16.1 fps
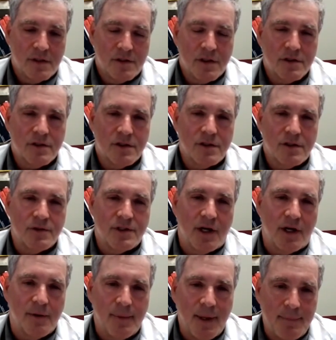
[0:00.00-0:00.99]

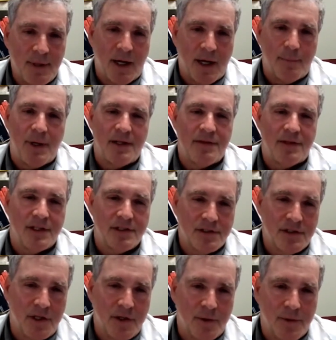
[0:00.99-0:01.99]
Sarah, maybe I'll punt
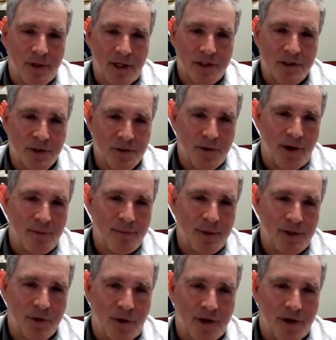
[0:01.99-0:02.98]
this to you and let you, I've
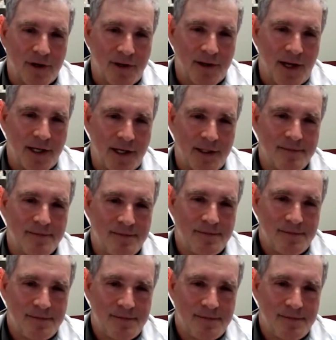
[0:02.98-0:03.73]
been talking a lot.